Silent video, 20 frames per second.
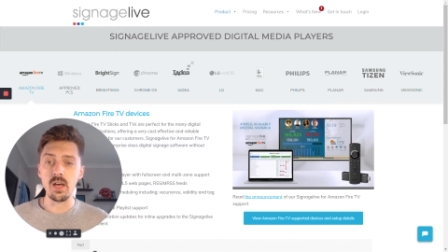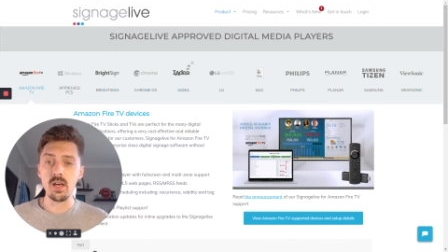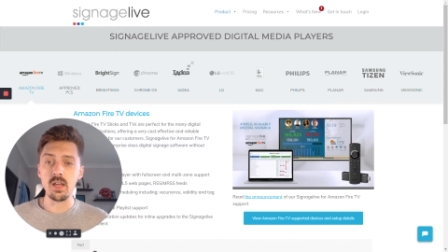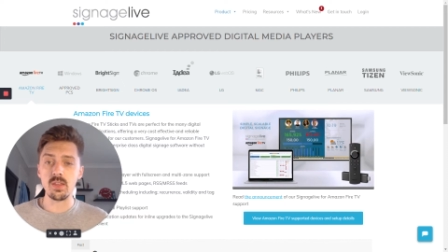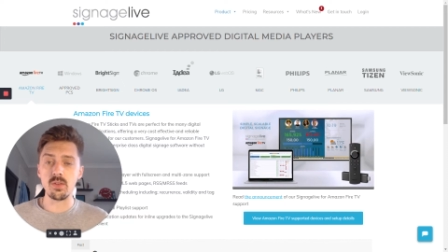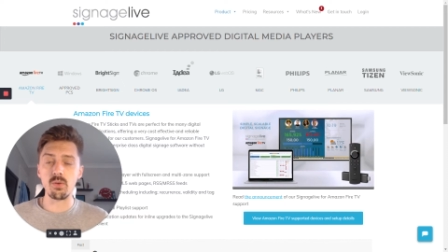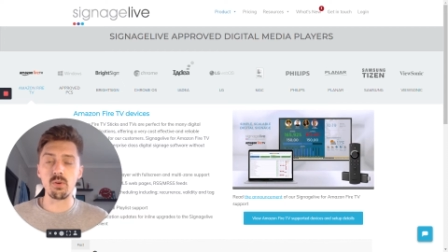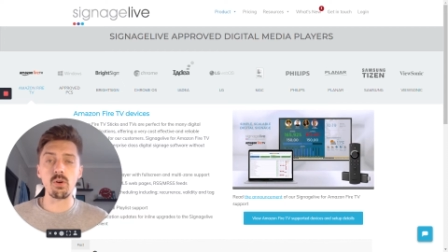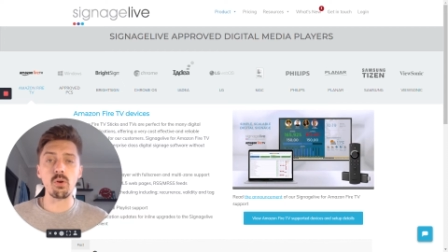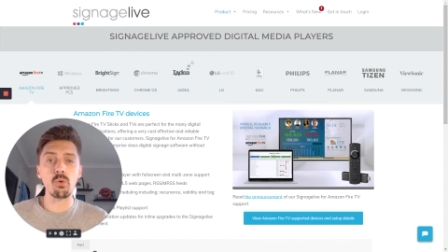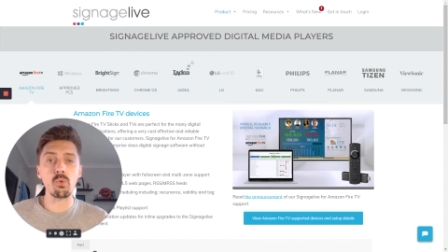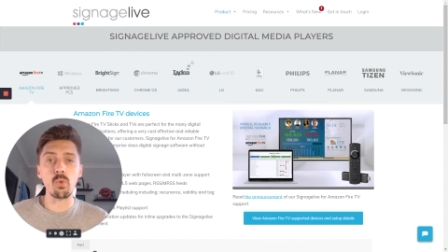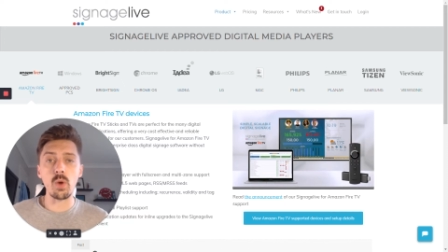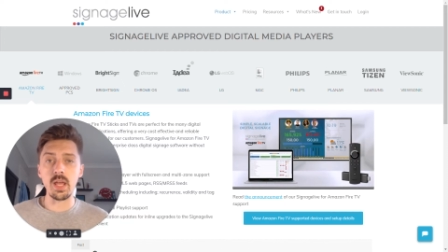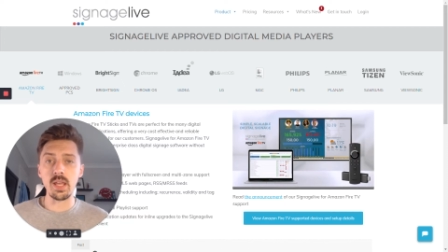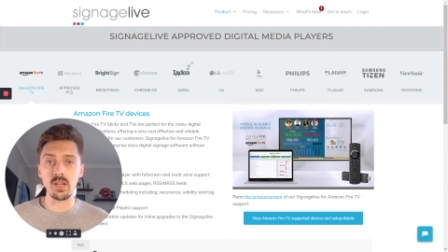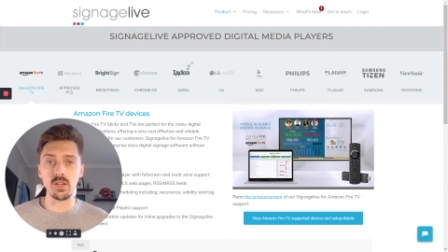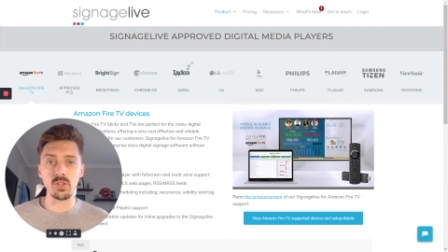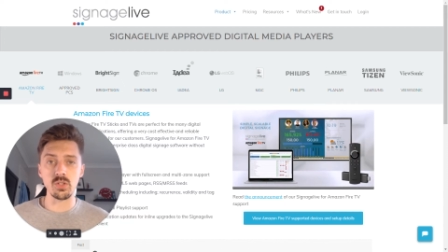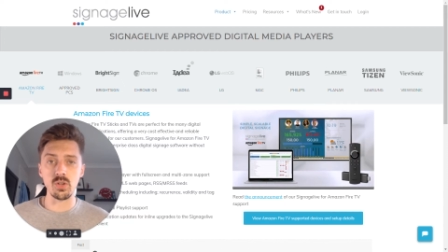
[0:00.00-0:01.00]
there are a
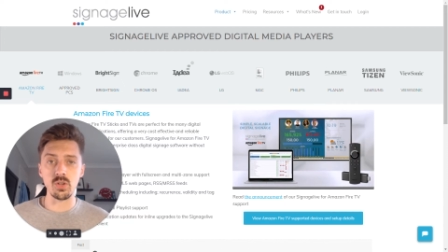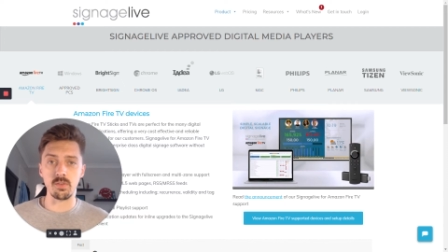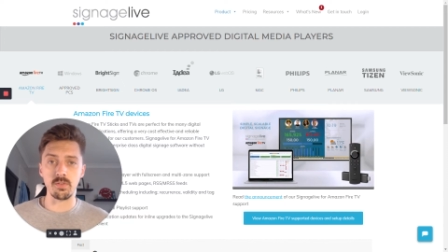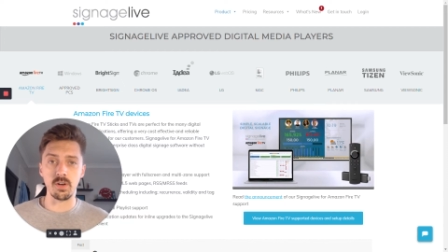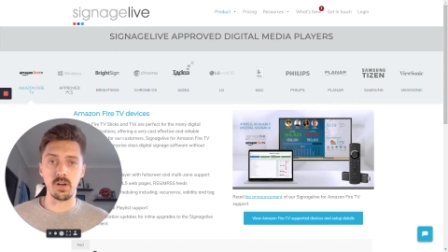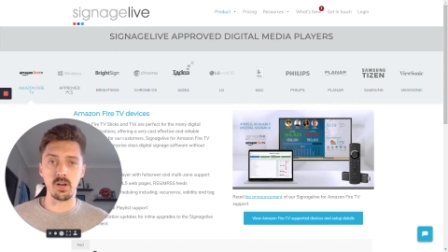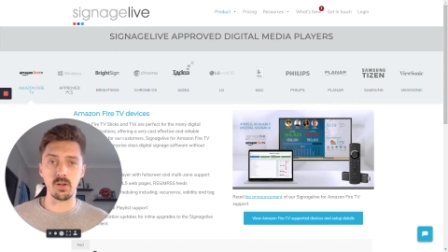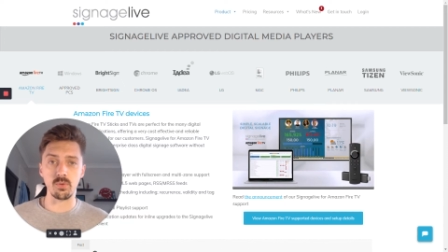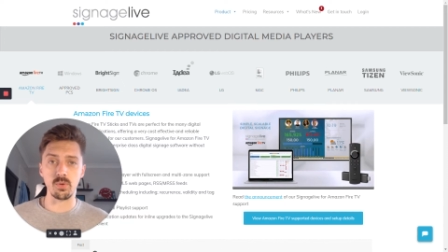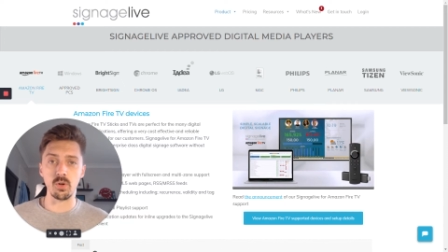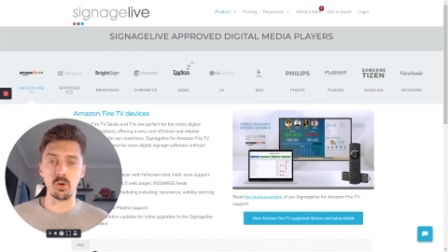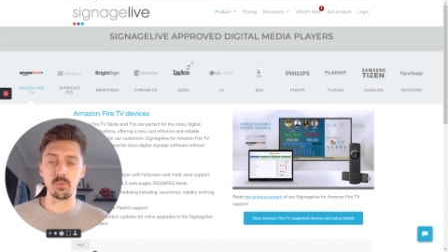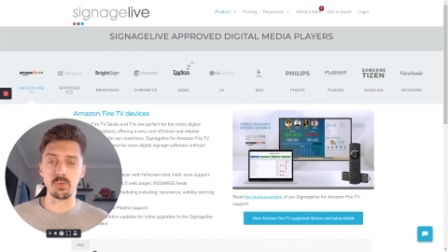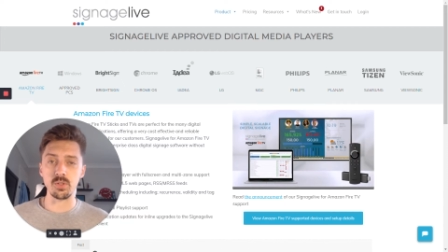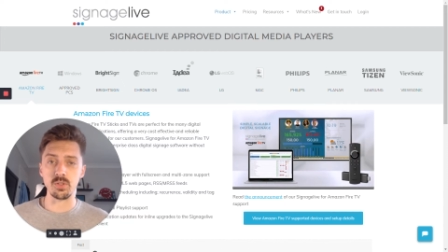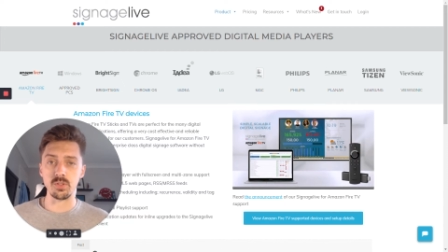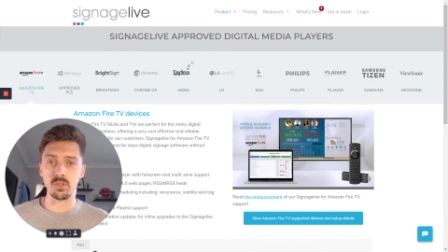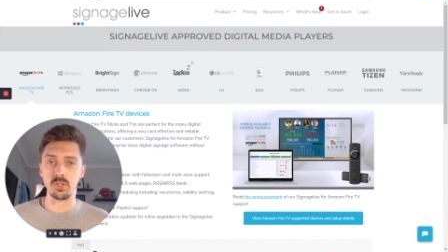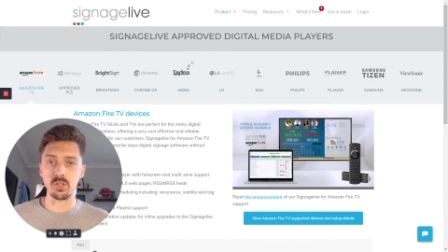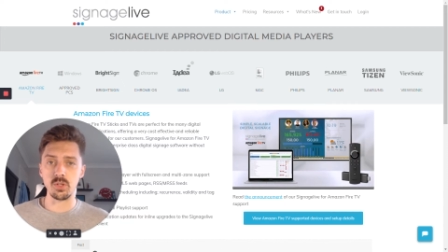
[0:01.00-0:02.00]
range of hardware
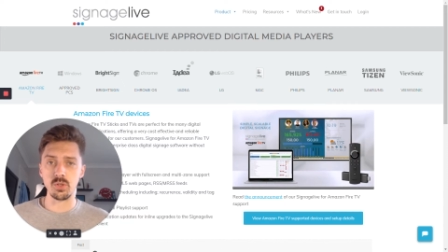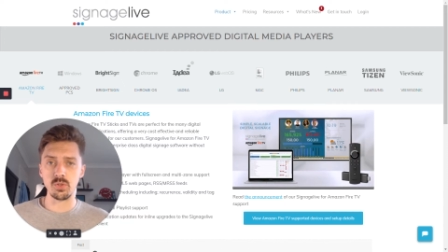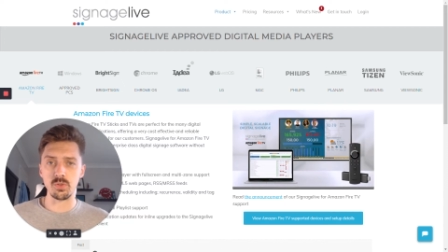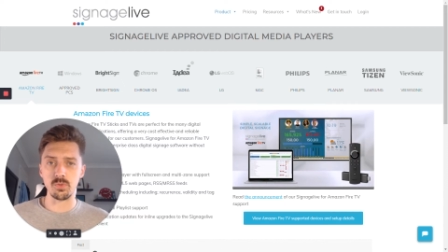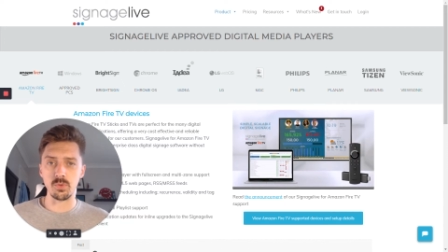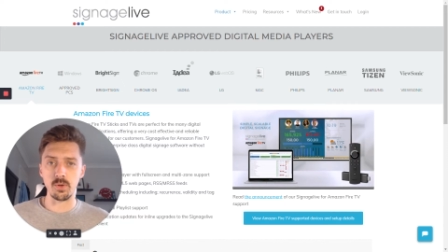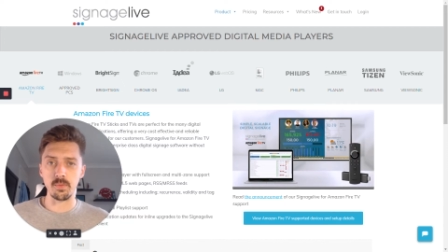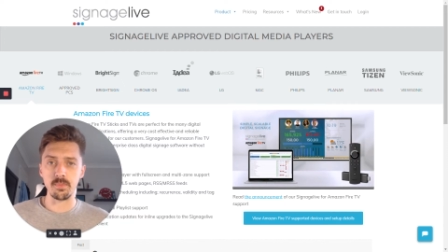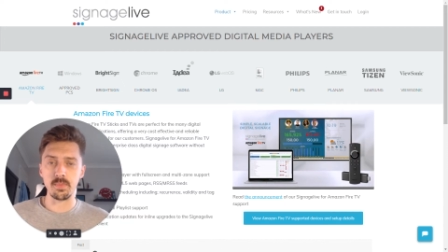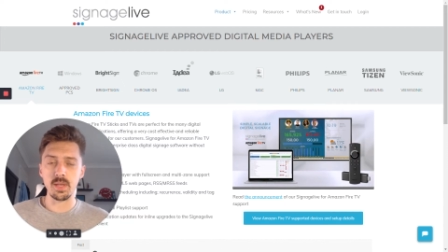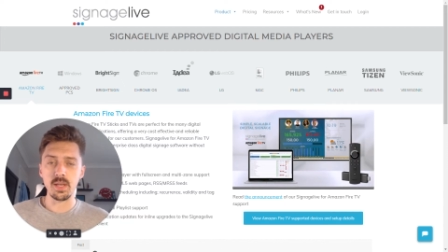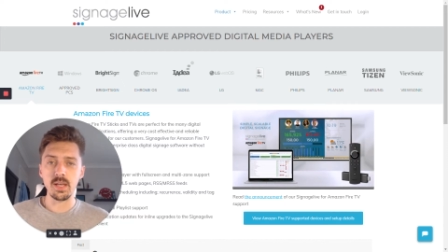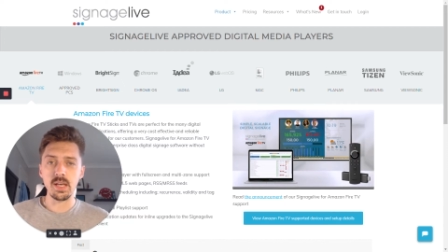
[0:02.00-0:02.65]
options to choose from.